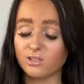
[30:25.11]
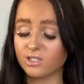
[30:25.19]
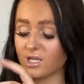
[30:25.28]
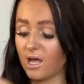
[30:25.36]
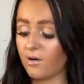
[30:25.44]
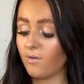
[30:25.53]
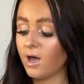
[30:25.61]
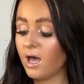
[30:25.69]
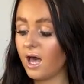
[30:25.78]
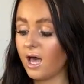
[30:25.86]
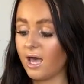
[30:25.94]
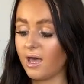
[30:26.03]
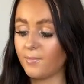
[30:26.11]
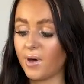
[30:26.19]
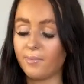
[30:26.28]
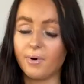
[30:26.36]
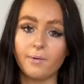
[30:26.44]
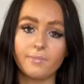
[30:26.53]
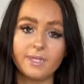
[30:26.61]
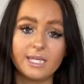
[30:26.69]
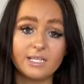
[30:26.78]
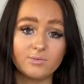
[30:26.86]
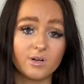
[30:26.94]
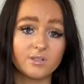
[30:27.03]
So I popped
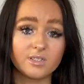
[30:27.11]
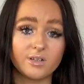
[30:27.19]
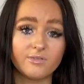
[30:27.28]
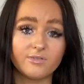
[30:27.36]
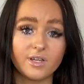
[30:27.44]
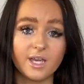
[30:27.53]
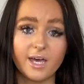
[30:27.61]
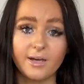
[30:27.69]
these ones on for you.